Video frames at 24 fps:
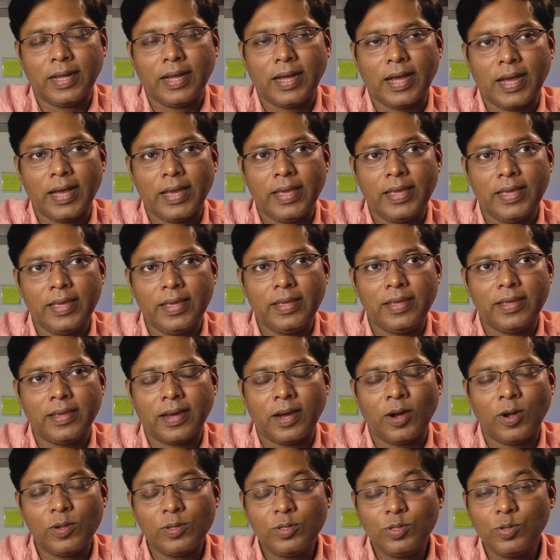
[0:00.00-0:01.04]
I
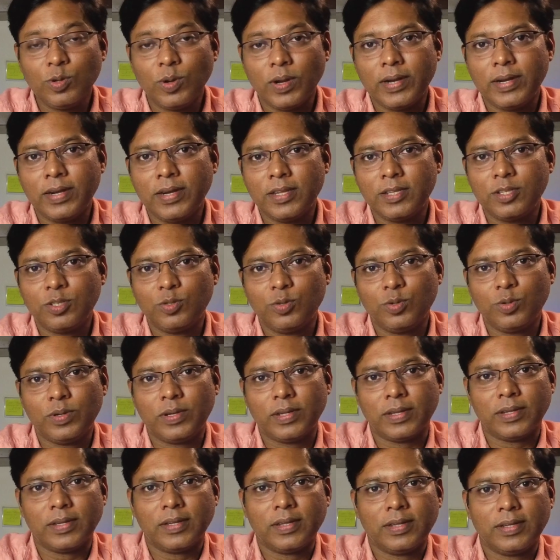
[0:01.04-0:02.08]
also
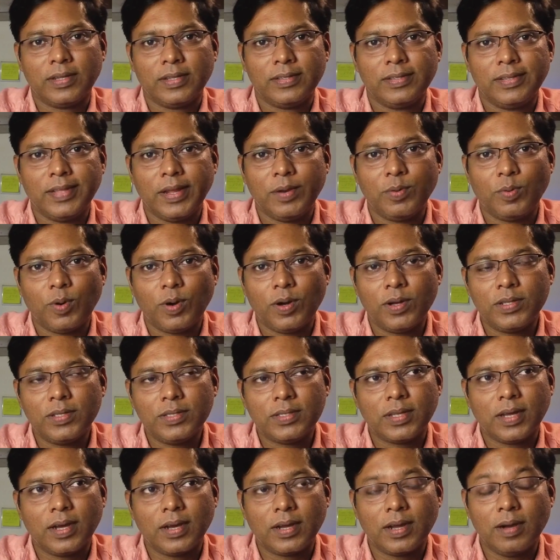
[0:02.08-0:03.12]
understood there
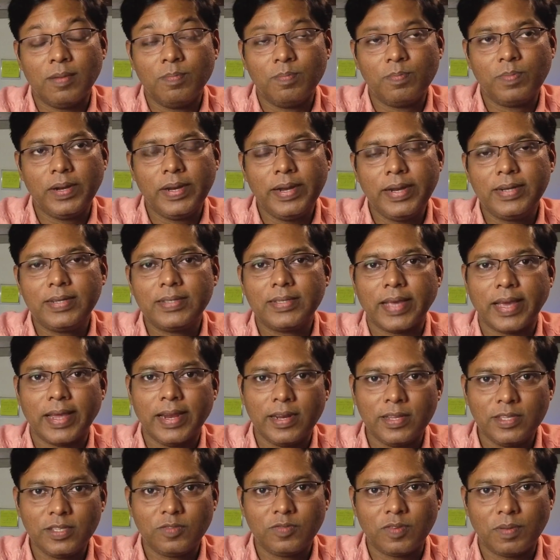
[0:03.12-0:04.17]
was a complete
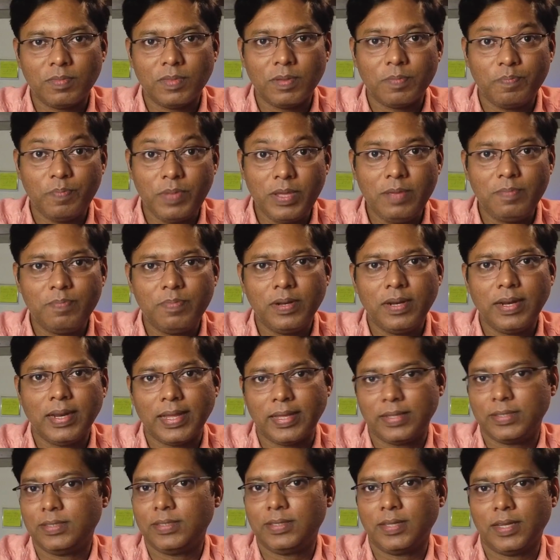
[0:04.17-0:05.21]
silence from the people
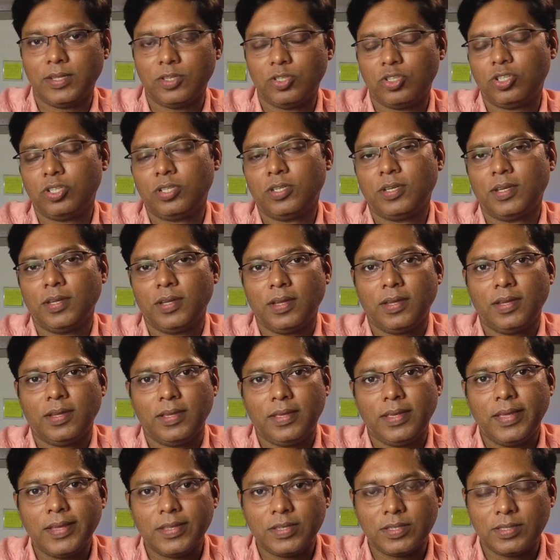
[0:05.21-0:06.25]
as such.
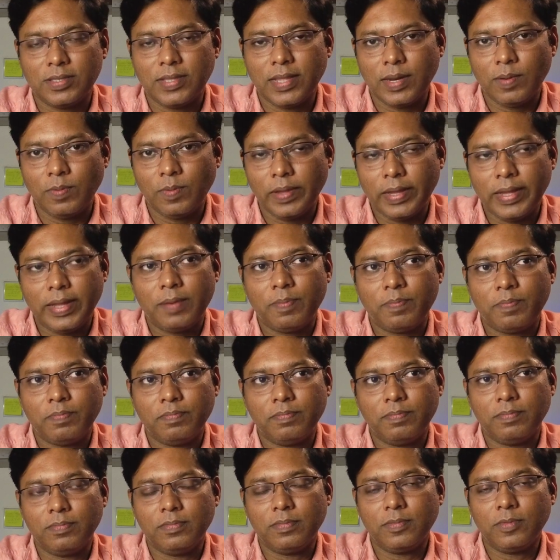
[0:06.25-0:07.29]
Yes, there were
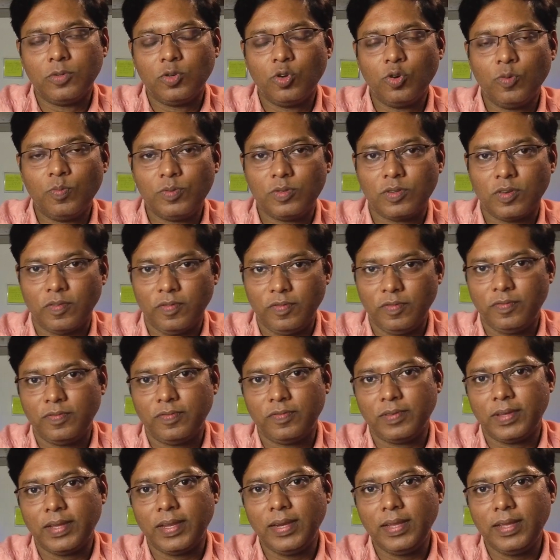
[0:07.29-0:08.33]
groups of
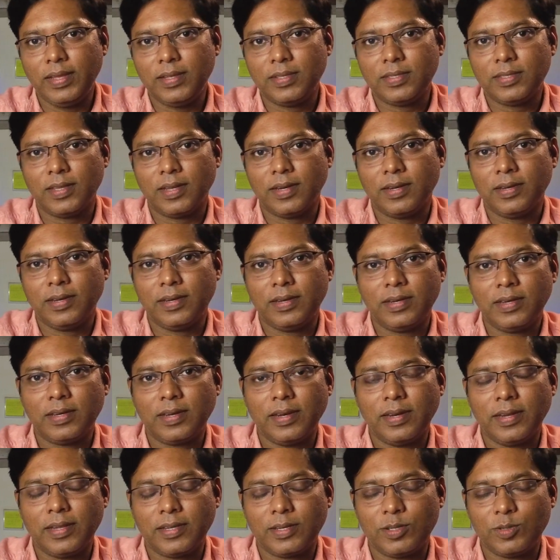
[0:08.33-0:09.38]
elites and
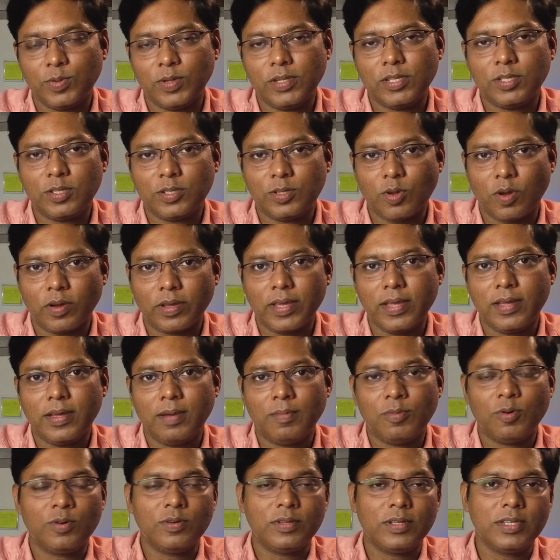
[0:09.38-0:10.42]
intellectuals talking
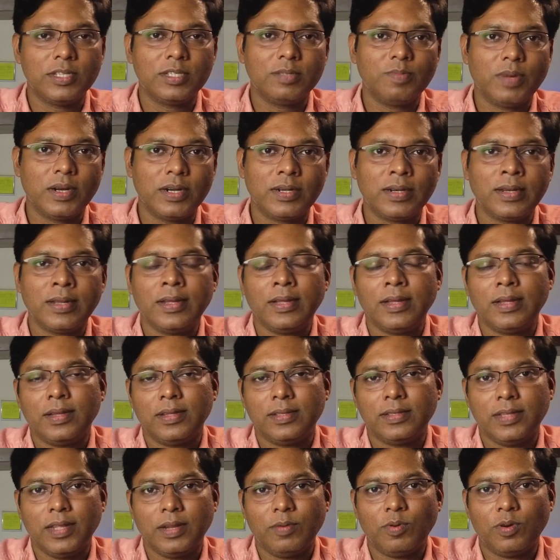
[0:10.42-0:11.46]
about this, but
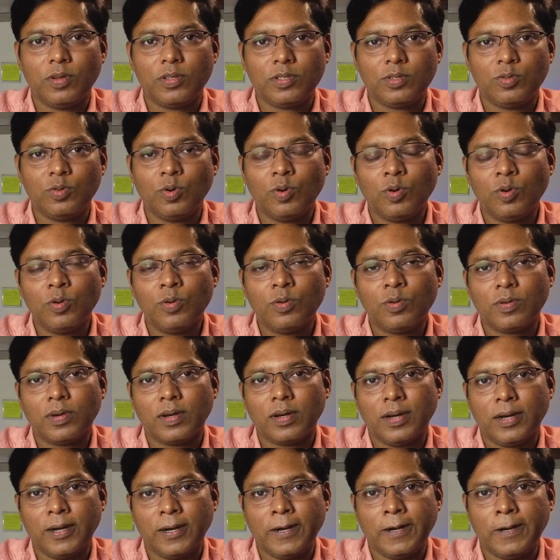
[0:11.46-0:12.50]
there was no
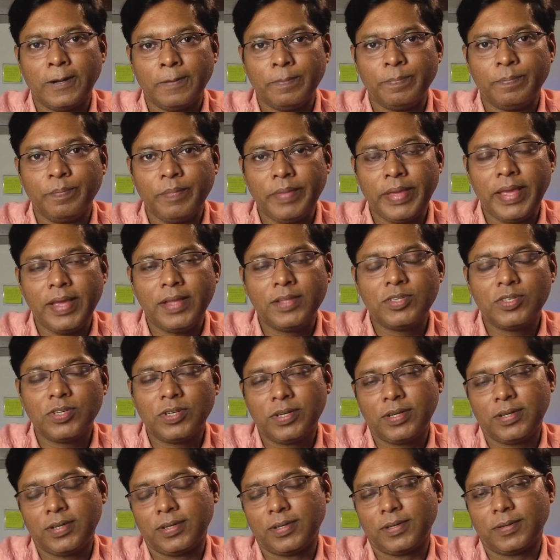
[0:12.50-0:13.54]

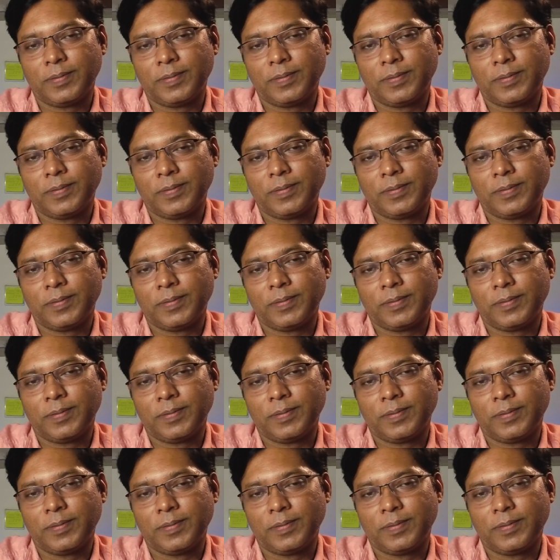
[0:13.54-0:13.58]
major